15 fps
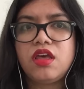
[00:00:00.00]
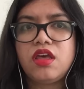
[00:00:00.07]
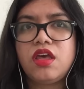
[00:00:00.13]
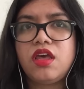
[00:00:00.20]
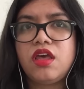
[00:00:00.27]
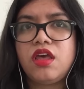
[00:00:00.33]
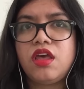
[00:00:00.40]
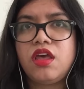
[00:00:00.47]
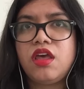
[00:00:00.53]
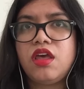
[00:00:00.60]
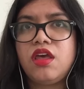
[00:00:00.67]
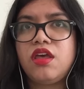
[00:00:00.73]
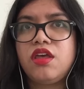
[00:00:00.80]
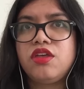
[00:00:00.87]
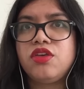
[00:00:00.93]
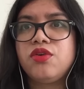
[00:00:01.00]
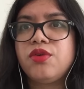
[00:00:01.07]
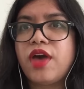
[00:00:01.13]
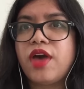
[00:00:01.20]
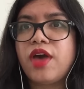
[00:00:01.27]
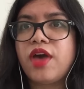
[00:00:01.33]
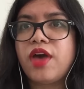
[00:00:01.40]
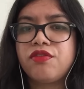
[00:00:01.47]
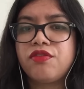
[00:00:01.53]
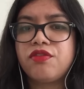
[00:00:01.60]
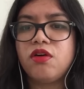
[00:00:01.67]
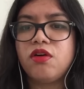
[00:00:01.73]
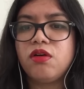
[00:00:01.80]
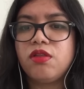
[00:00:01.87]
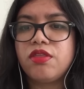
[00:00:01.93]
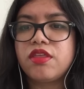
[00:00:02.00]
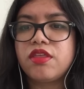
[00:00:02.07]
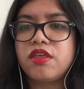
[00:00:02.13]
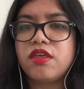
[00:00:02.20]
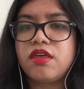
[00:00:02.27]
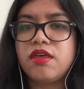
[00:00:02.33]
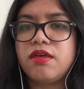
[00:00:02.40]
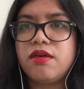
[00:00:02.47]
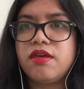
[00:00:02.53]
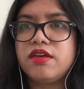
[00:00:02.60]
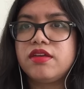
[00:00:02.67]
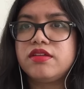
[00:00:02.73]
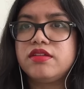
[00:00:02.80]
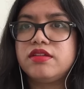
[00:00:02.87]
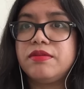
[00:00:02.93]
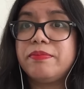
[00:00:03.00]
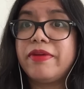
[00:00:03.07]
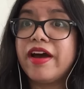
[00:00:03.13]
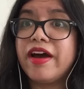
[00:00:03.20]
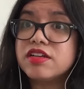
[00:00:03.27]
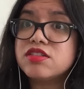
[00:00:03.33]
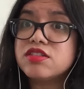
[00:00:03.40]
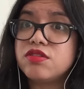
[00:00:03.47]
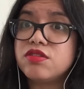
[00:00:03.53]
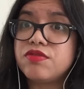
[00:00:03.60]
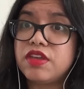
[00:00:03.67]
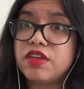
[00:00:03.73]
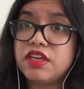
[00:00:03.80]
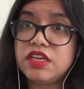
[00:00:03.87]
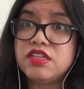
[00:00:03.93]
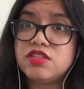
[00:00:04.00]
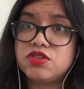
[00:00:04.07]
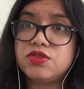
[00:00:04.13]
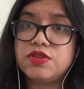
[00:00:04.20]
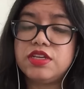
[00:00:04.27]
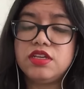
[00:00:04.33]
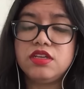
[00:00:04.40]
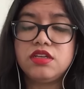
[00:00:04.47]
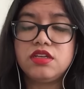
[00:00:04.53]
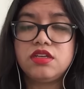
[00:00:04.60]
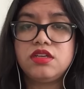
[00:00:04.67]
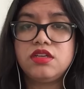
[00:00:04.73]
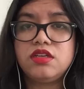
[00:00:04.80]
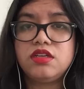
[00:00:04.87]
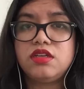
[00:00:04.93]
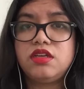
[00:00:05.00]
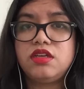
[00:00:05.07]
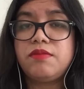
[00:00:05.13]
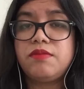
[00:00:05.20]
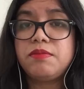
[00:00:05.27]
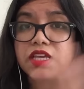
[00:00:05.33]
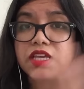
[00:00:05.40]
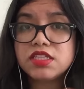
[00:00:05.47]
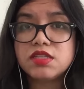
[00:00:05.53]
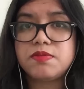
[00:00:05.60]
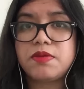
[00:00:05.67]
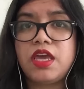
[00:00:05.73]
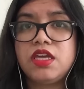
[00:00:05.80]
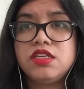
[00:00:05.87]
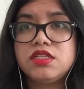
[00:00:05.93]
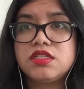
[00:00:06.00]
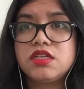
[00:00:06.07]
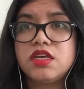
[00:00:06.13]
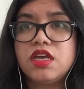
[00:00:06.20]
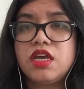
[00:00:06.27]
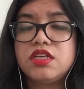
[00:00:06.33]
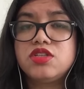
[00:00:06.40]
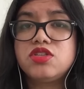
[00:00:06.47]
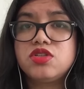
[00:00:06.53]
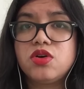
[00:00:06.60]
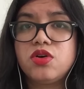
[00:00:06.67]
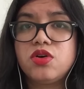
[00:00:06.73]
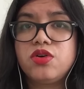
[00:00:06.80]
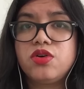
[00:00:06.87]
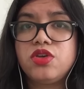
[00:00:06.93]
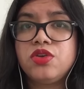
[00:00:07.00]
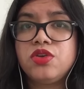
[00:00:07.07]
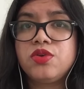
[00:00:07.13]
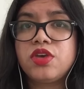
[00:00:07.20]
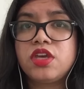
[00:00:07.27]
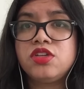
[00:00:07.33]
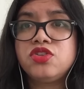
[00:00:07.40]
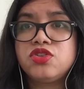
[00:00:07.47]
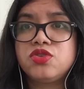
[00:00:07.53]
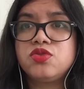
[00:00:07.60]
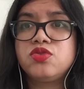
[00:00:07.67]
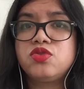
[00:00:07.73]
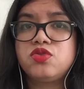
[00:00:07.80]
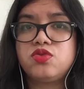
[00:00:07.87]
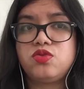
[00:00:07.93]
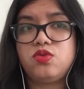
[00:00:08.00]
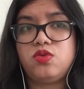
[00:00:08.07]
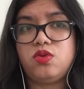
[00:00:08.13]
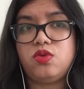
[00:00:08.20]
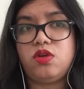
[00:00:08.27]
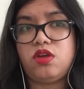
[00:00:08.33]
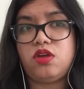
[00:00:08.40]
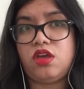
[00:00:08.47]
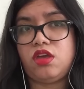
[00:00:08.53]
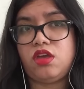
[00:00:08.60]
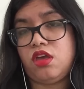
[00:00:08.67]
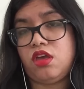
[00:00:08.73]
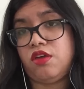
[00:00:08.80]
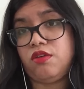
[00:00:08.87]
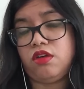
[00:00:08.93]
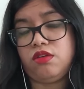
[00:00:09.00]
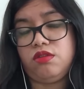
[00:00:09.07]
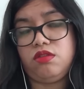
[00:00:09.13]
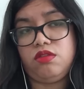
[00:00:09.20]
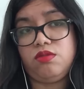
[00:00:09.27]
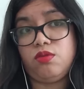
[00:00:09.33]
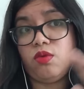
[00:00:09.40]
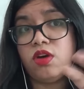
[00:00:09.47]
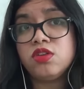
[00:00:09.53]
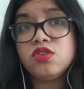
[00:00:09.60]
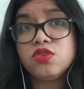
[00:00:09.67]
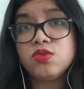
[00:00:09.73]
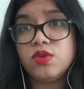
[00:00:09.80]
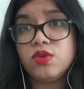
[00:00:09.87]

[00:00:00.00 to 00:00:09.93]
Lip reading: You have all the parts of the history in a big space, so you can choose the one you